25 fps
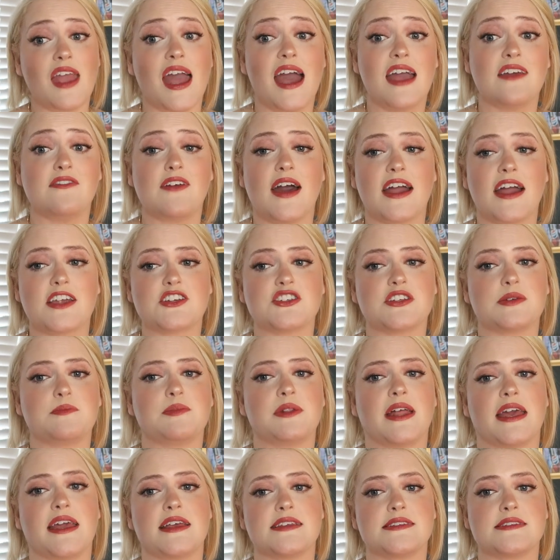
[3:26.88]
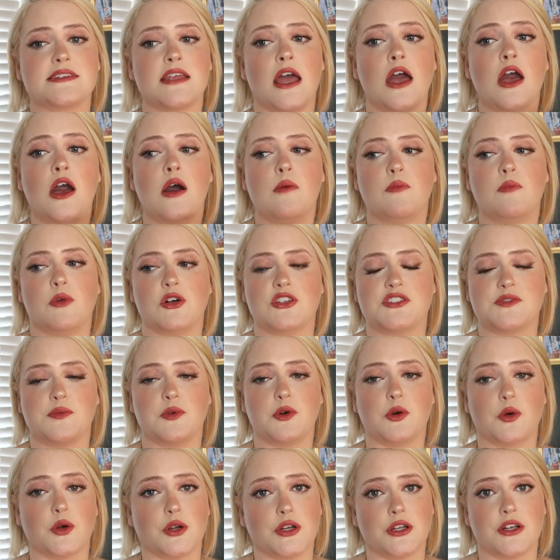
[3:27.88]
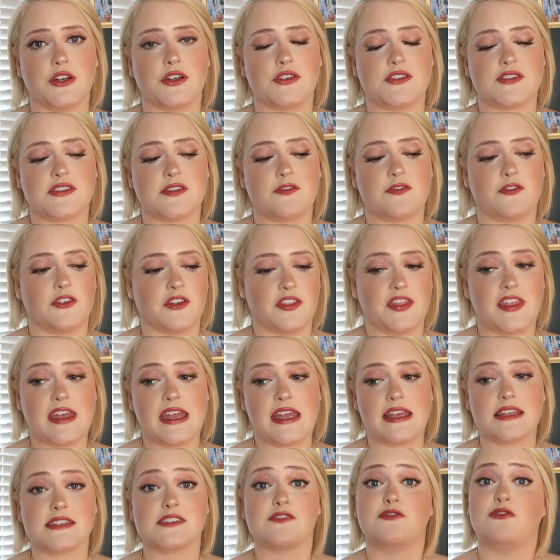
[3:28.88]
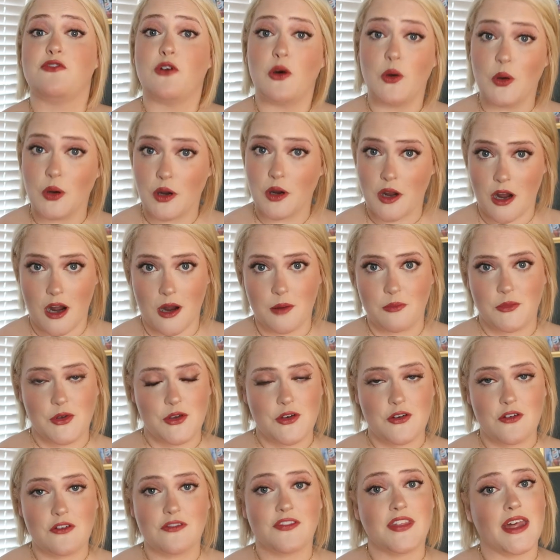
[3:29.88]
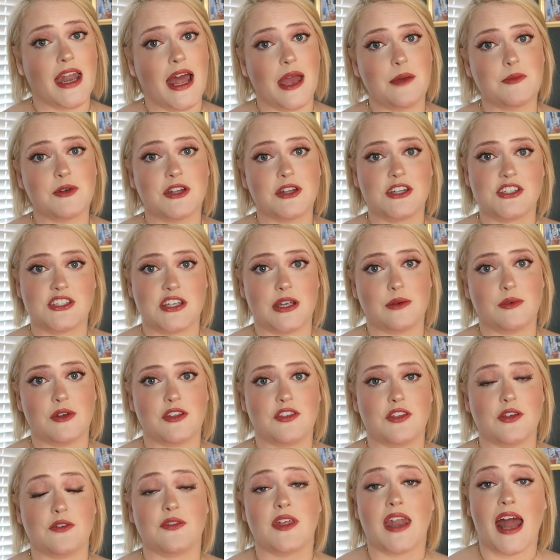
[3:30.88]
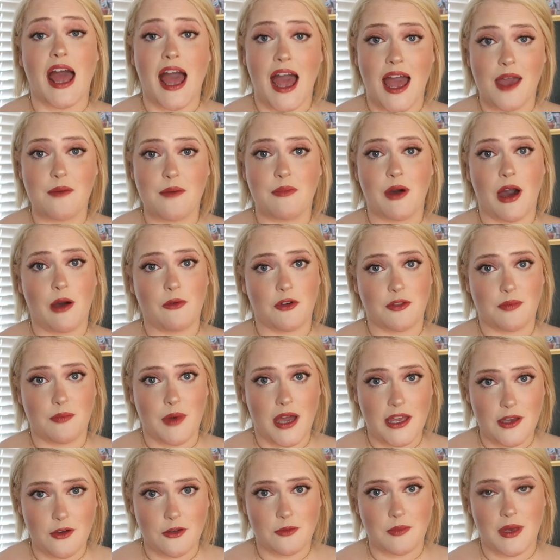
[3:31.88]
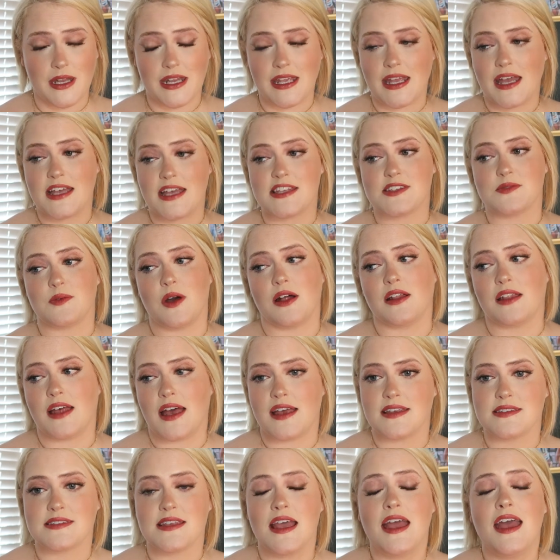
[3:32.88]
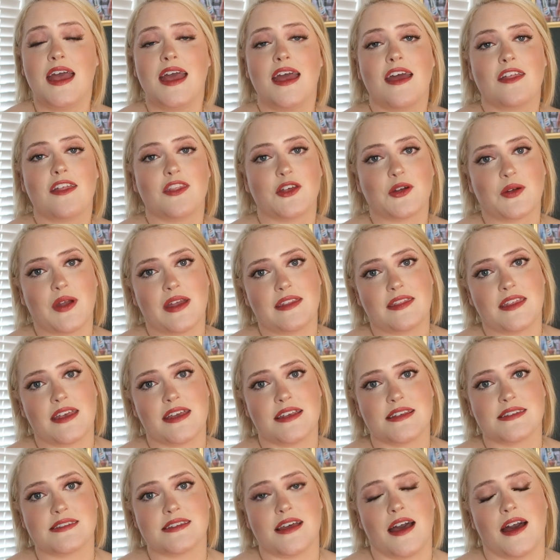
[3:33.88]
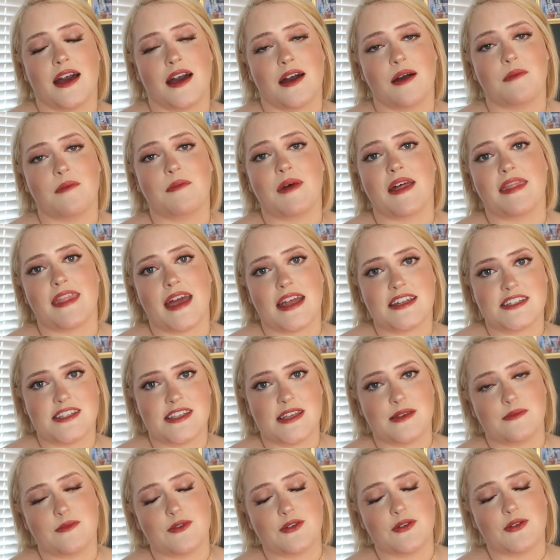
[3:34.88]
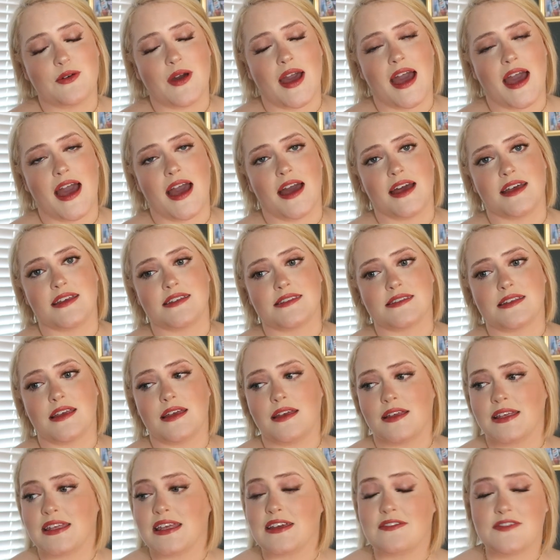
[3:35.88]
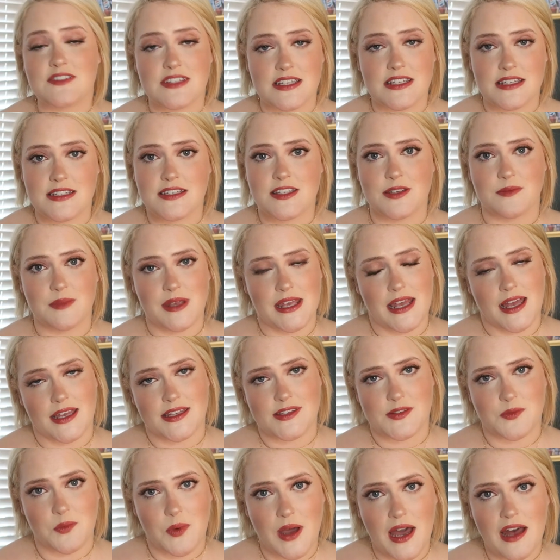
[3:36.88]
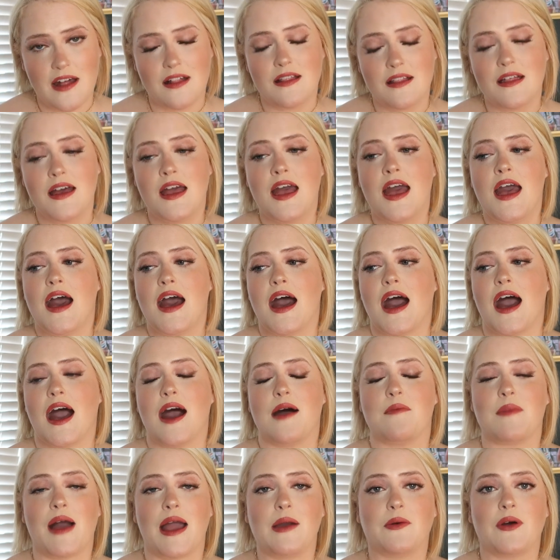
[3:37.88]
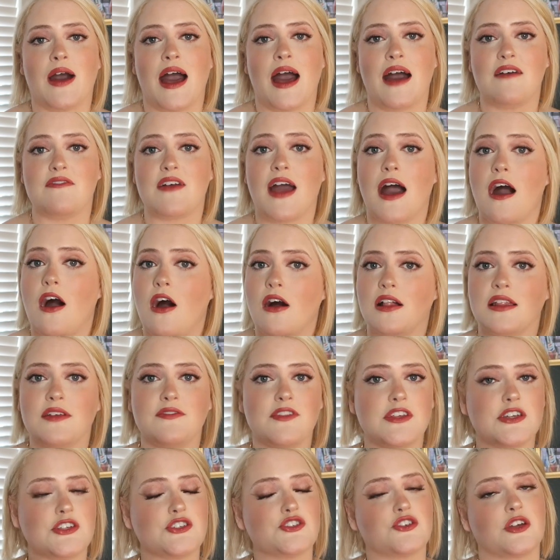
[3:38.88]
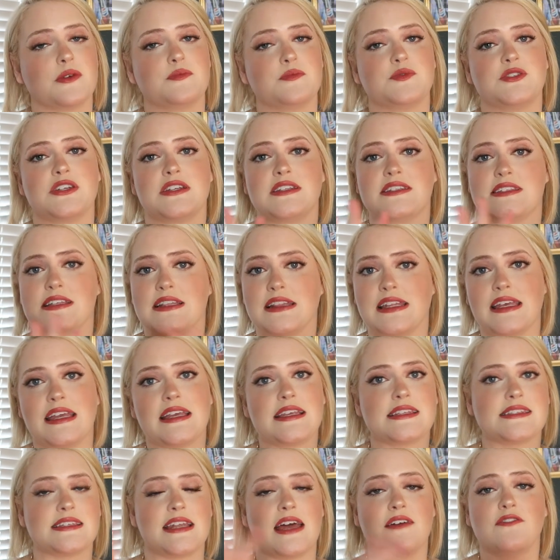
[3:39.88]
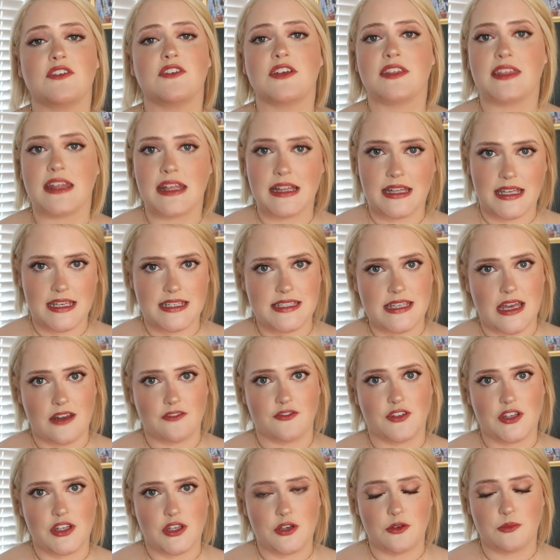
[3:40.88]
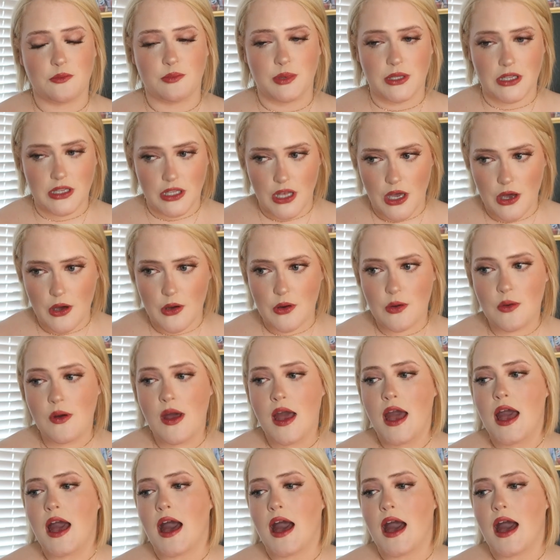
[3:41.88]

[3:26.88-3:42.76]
I've actually placed multiple orders for things for our move that I'm going to share with you that I bought with my own money as well as the great things um, that Temu has gifted to me as well. Um, I will have all of the descriptions and links and everything linked down for you below.